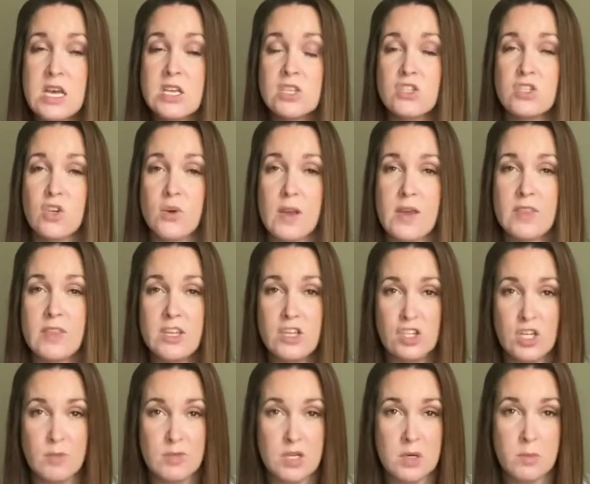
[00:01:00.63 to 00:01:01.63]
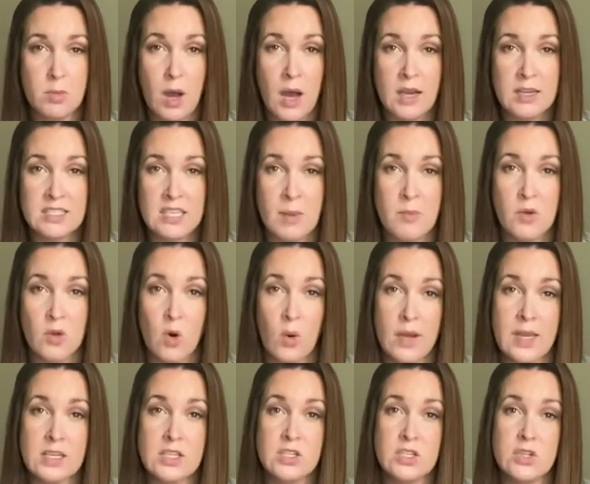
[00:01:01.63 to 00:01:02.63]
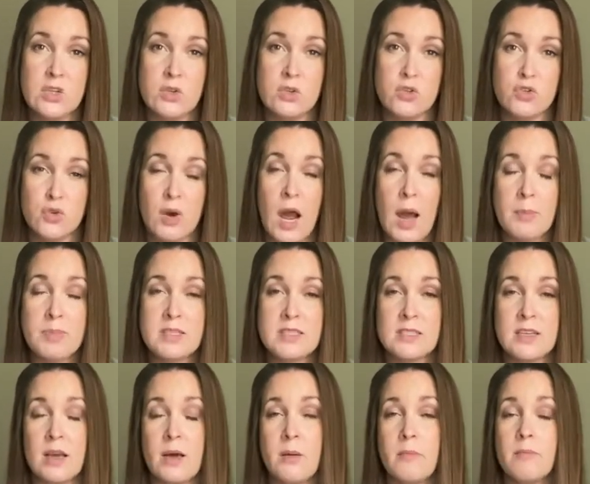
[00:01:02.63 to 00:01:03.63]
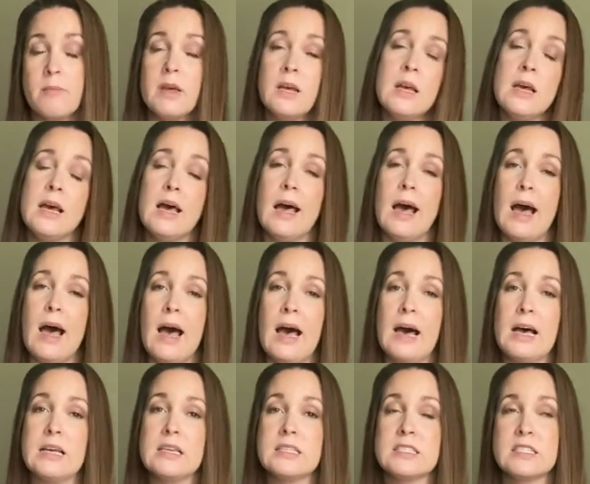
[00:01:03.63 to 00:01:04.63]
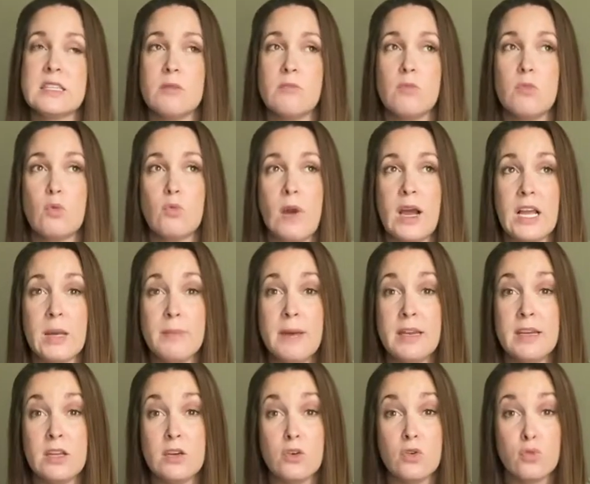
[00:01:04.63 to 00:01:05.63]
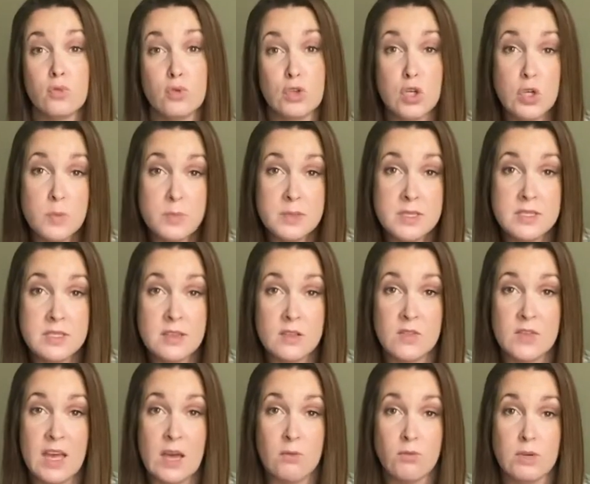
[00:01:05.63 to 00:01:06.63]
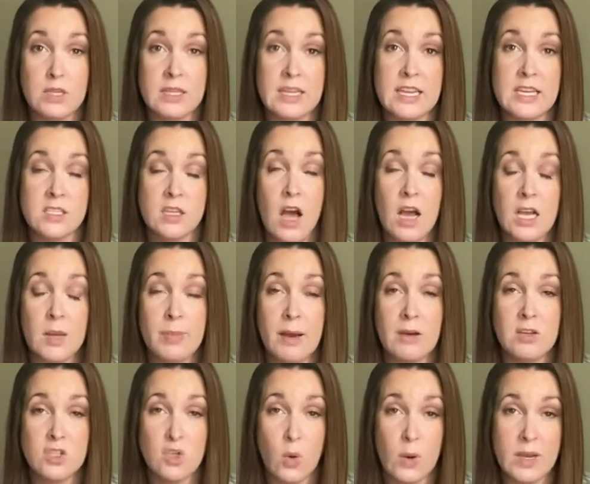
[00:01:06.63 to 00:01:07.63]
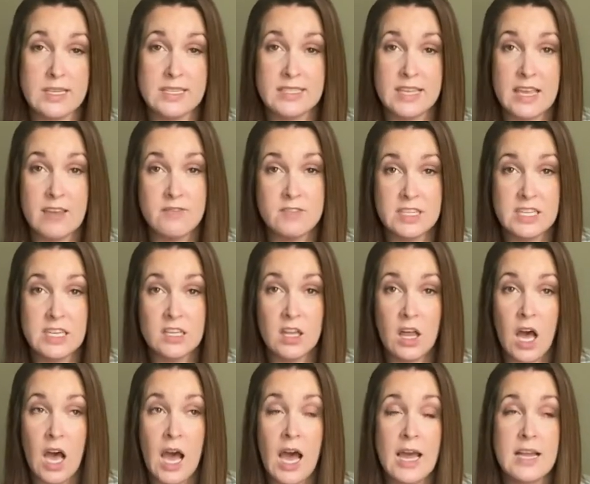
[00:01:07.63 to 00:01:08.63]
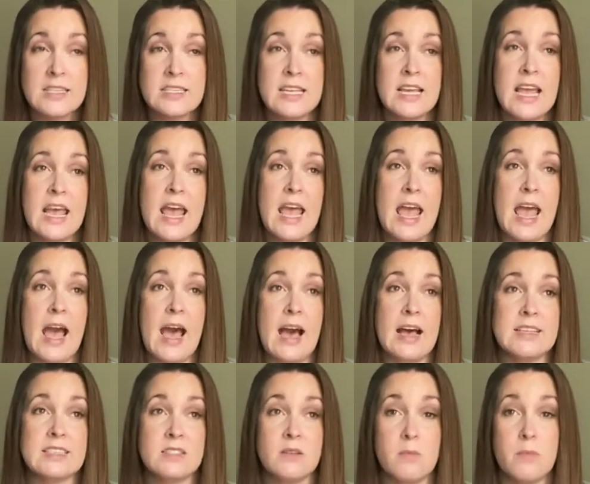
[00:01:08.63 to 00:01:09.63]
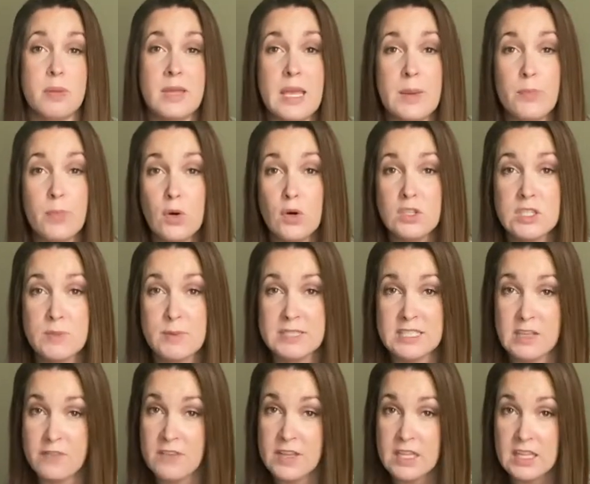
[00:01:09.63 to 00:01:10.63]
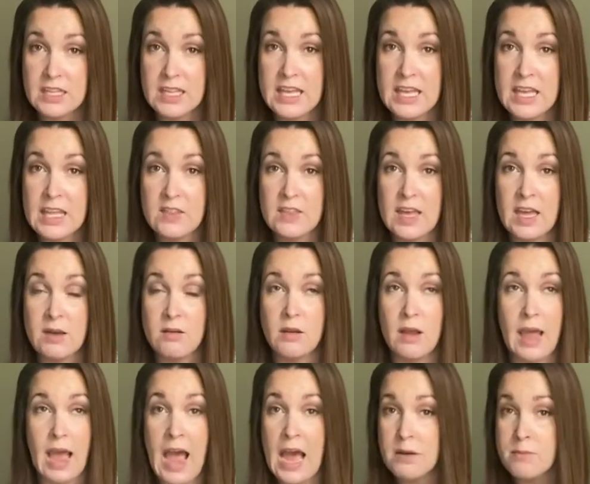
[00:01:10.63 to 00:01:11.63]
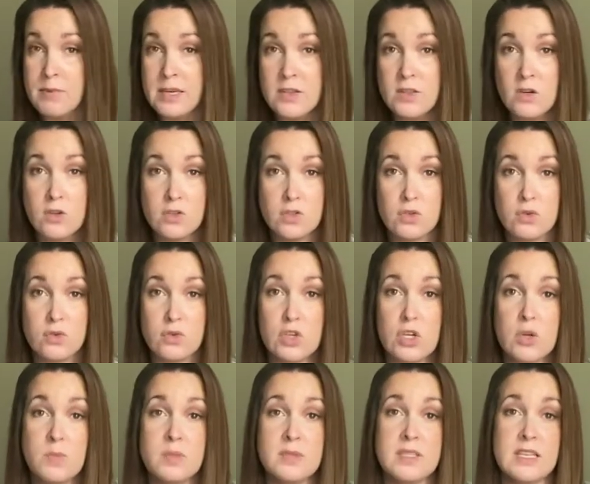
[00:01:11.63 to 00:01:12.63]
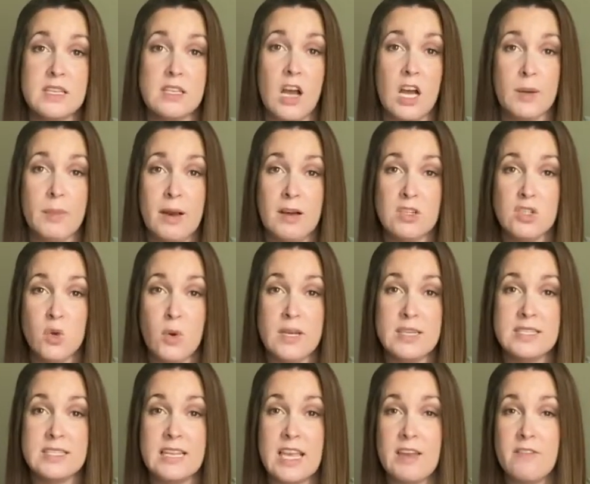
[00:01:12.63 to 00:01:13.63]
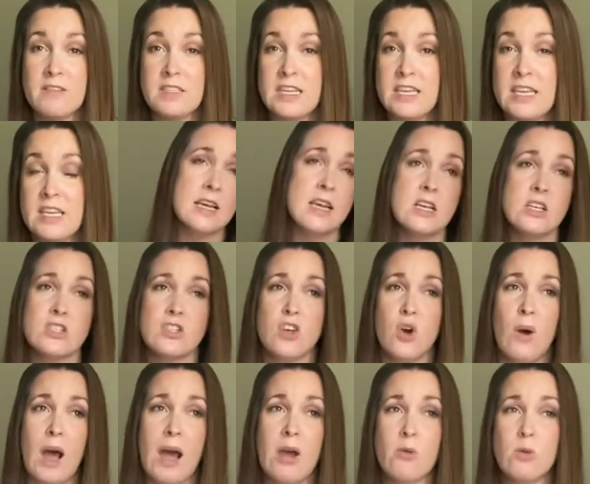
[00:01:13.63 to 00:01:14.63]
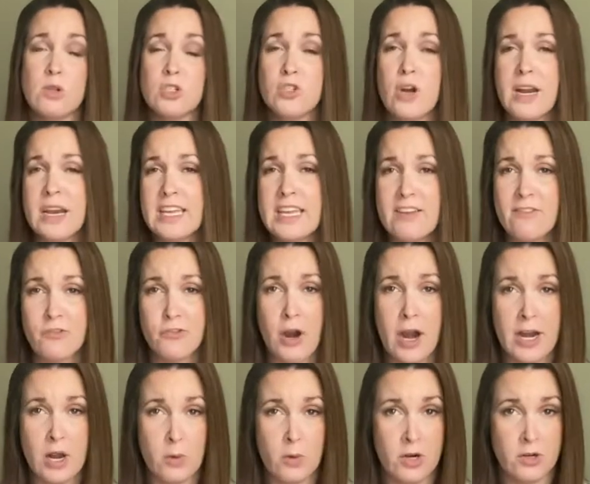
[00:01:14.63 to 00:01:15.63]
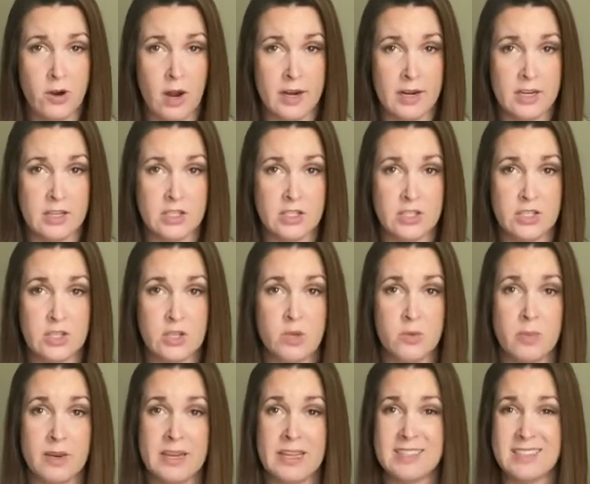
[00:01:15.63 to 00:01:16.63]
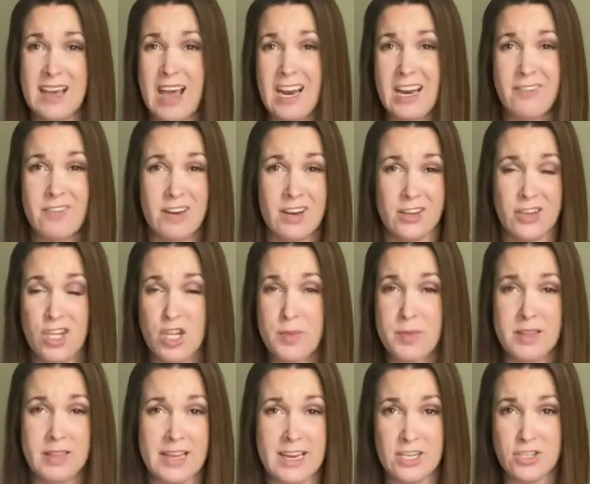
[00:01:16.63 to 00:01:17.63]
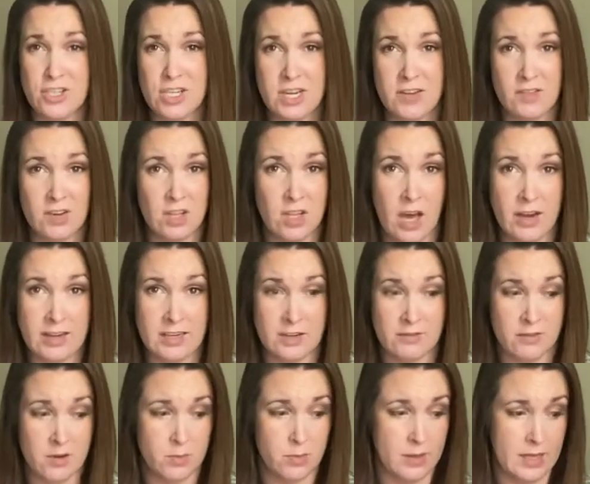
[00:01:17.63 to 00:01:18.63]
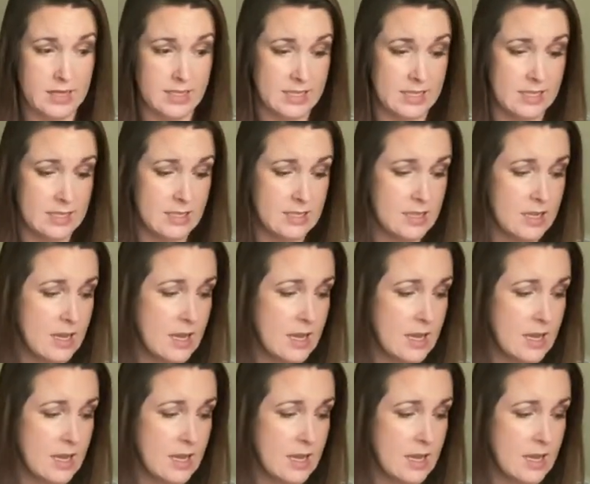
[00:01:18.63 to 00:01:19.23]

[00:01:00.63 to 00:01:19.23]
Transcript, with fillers: So in the description box, I'm going to drop some uh, some recommended groups that really talk about toy safety a lot, uh, some people specifically that admin those groups that talk about toy safety. So I will try to give credit where credit is due, but it's kind of an accumulation of a lot of different places.